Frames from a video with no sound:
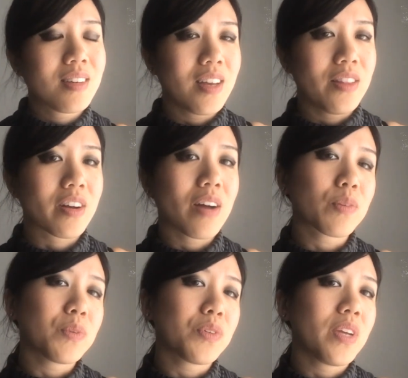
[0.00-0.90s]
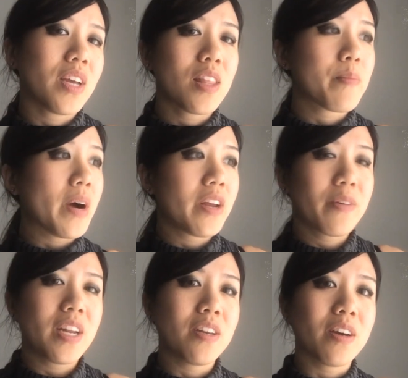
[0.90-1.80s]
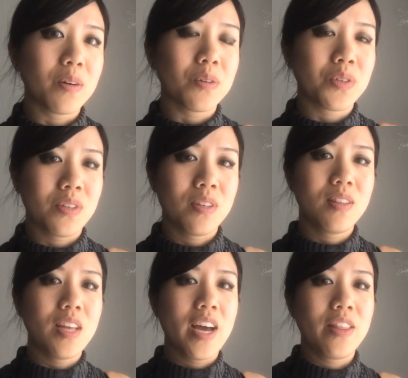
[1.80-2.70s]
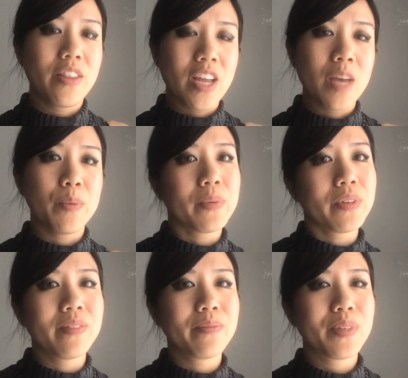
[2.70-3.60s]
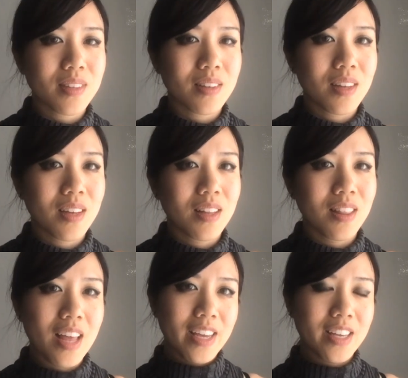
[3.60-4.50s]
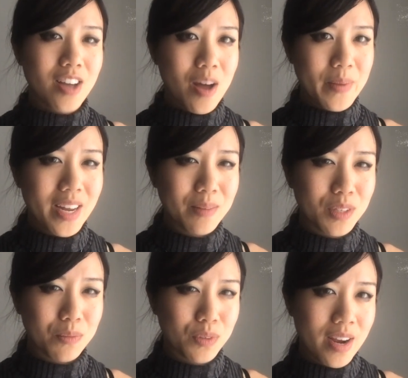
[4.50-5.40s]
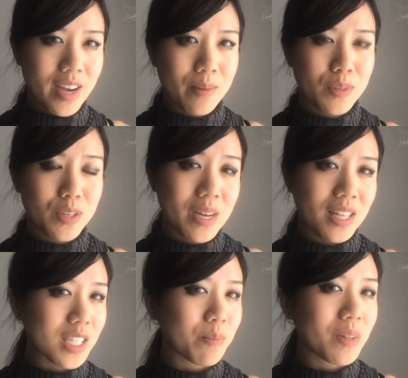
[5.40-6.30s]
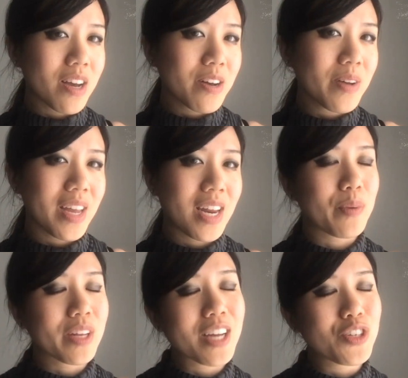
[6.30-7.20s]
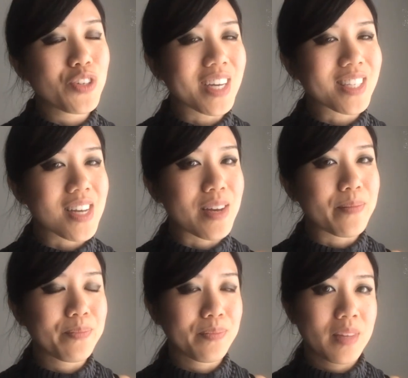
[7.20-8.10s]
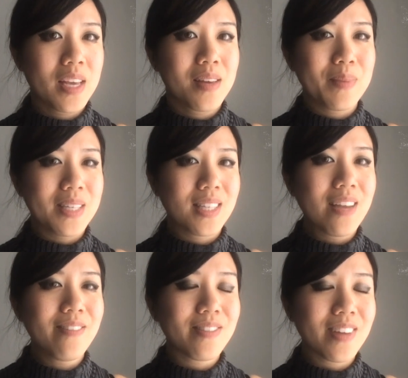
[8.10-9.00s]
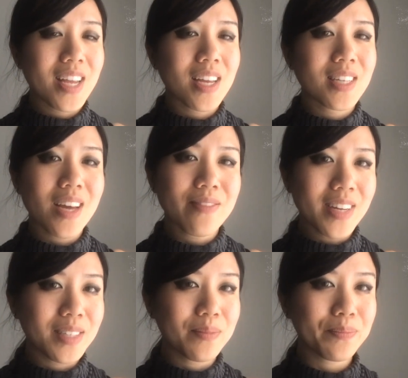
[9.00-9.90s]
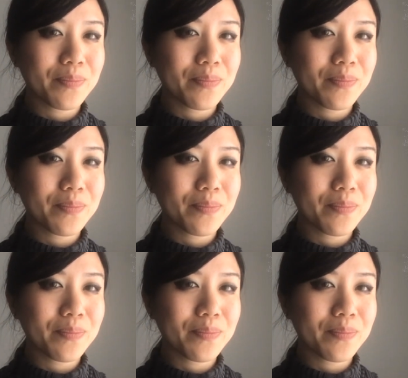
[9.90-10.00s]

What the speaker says: and they're comfortable doing it and their body already knows that they're capable. Like, comment, and subscribe to my links below, and I will catch you next time. Be safe and have fun.